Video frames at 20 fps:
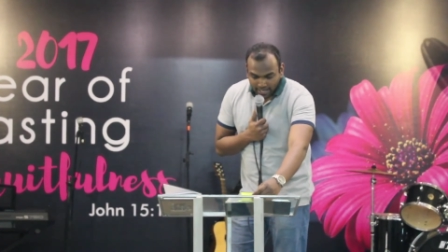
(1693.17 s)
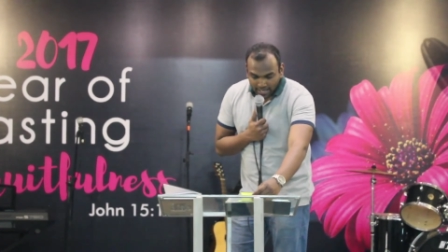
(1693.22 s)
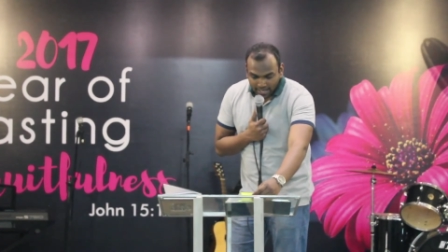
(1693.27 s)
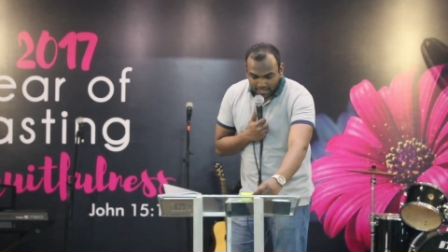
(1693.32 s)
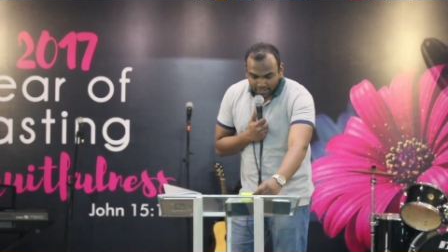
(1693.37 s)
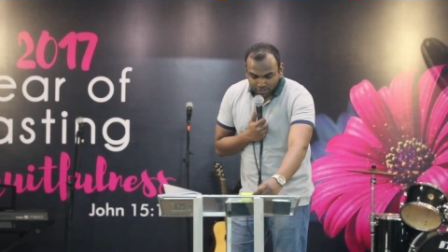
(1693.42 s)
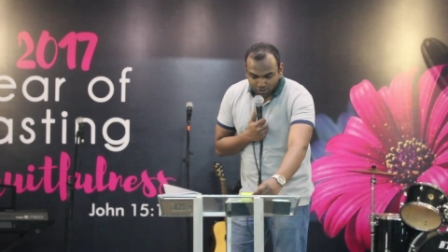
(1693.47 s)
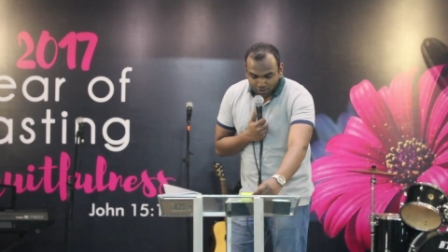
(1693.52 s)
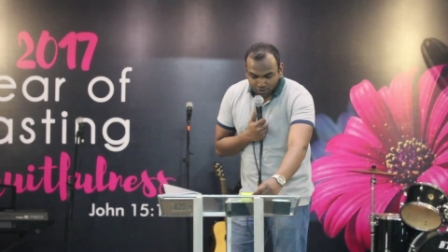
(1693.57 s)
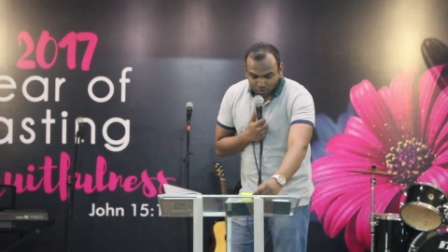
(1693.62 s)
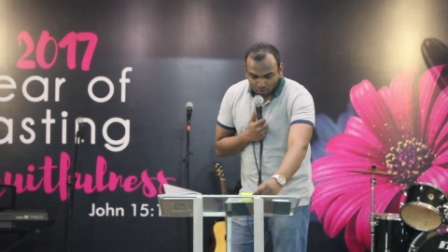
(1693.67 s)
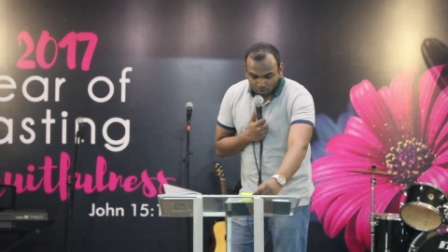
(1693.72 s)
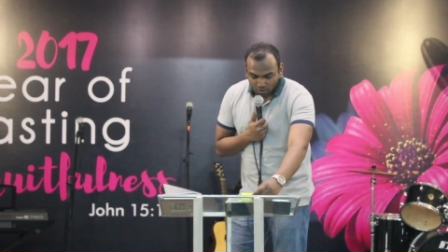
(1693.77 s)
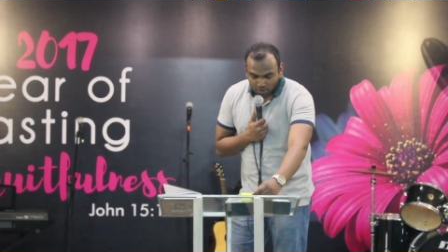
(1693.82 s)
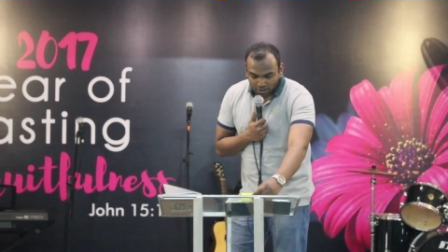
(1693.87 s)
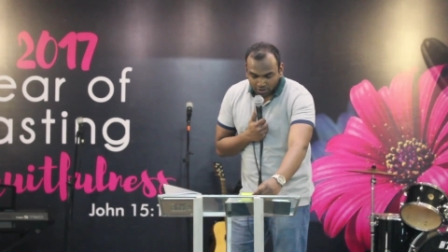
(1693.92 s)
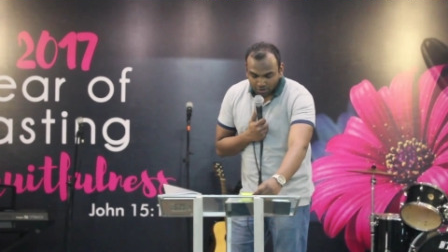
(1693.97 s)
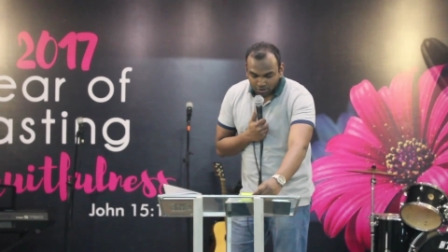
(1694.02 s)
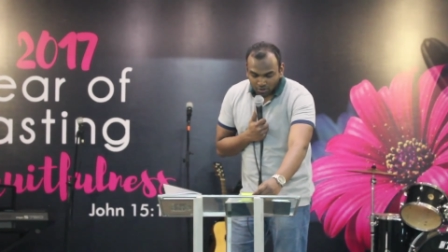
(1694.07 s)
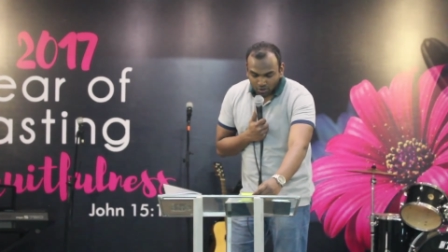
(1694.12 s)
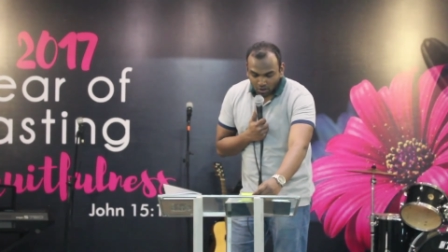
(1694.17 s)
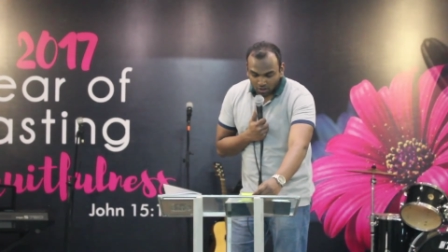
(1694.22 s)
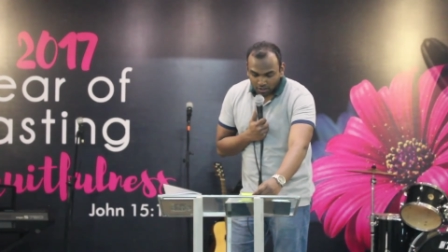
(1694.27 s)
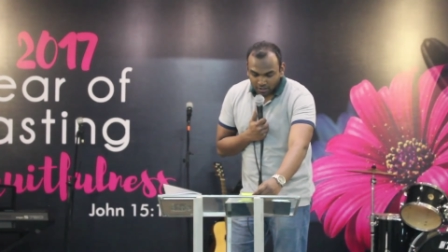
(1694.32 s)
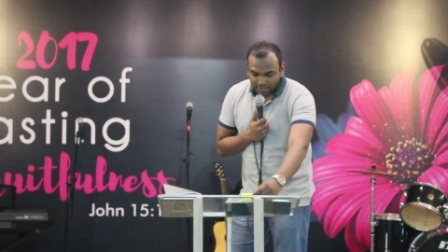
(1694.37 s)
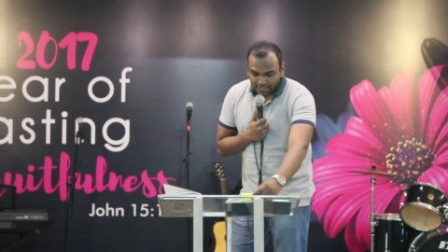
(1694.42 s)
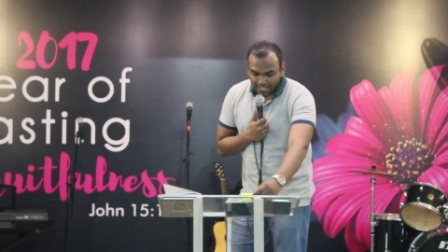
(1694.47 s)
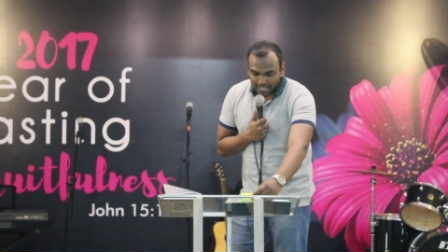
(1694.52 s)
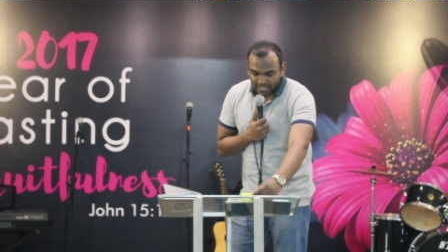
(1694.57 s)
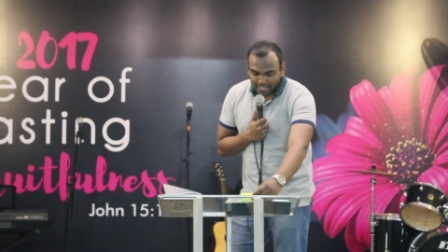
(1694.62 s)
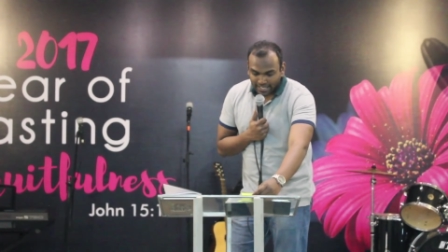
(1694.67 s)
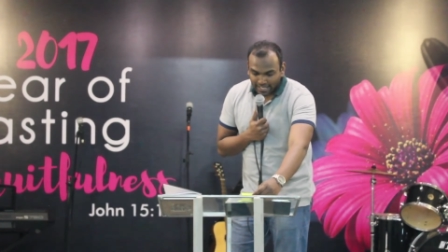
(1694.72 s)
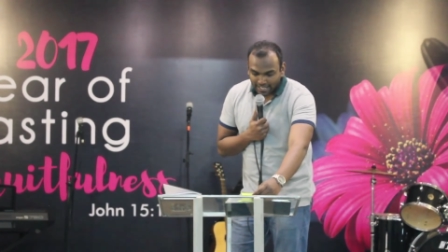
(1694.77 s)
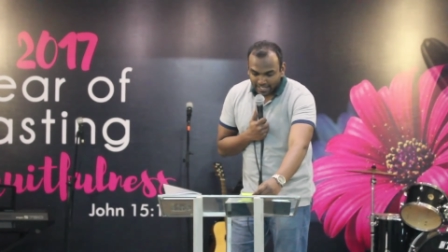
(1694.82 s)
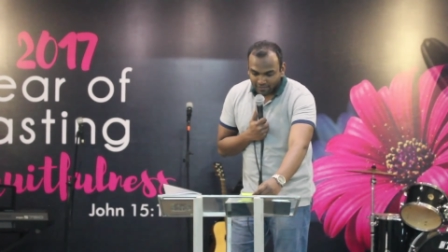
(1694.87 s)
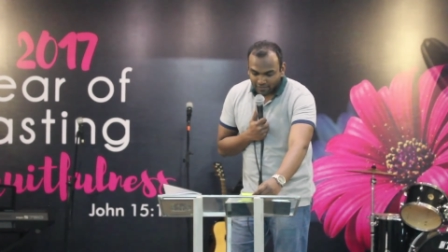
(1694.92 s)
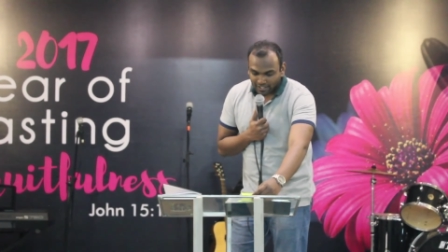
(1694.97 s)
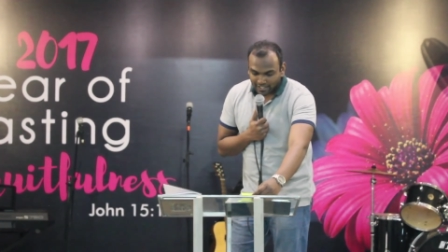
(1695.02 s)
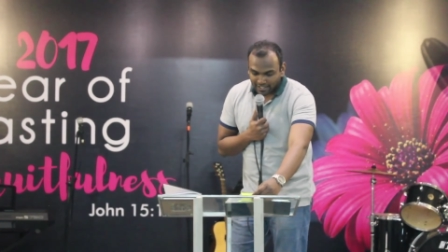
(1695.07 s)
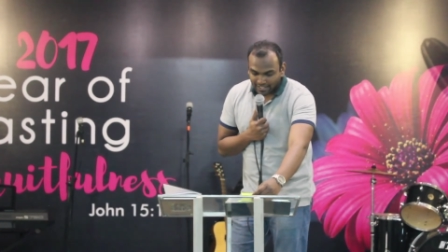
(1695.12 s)
and shoulders taller than
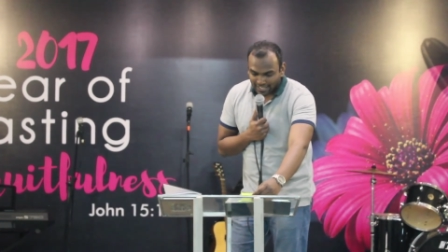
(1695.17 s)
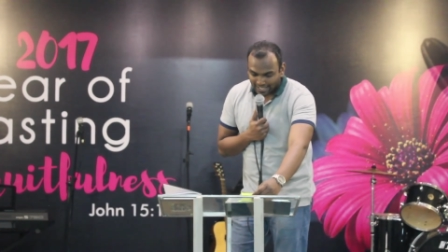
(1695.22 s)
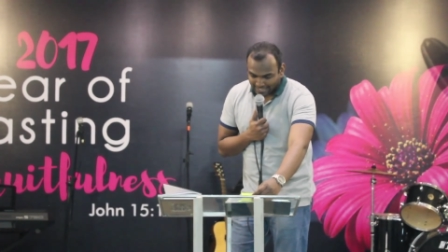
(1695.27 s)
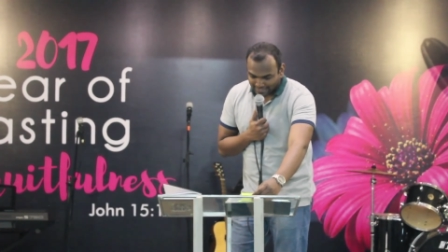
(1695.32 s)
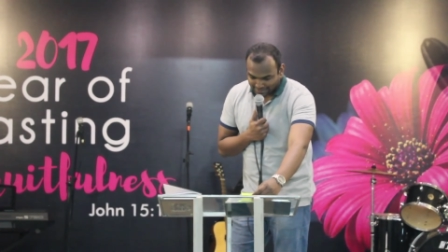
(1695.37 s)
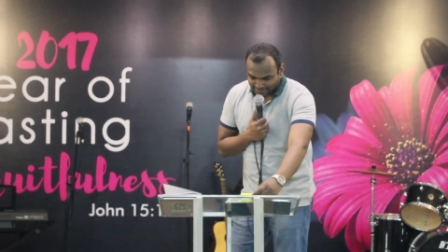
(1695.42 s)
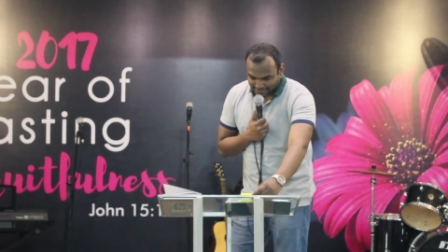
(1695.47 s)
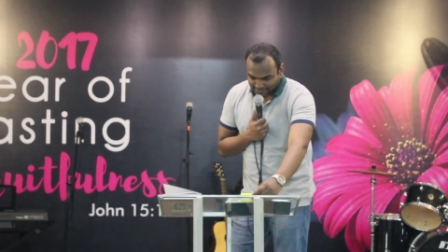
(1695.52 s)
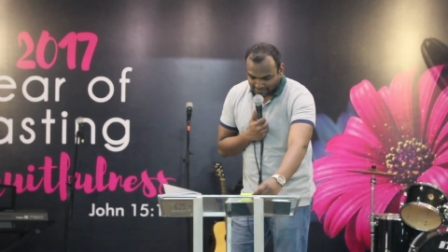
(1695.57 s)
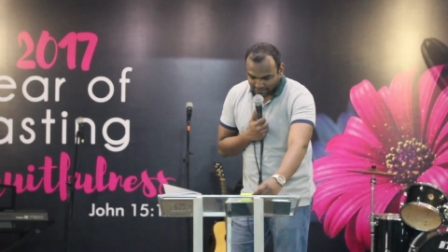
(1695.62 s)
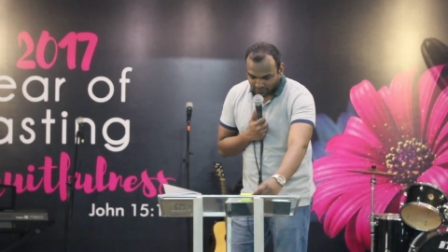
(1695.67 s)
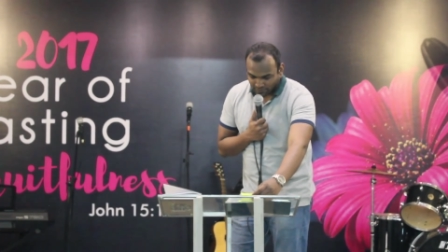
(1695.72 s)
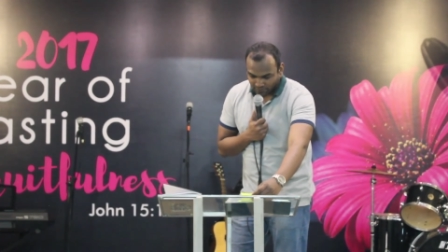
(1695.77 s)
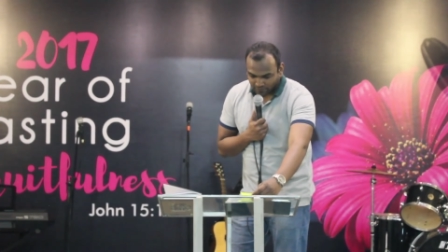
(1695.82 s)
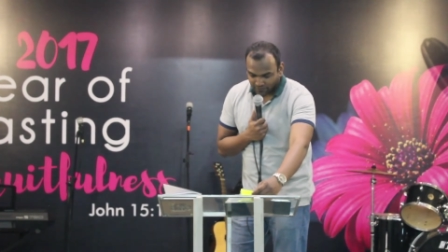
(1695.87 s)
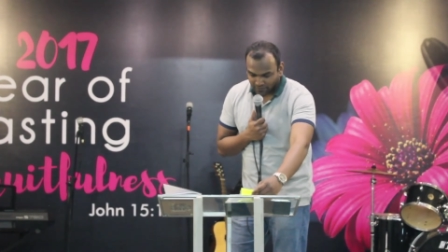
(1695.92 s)
anyone else.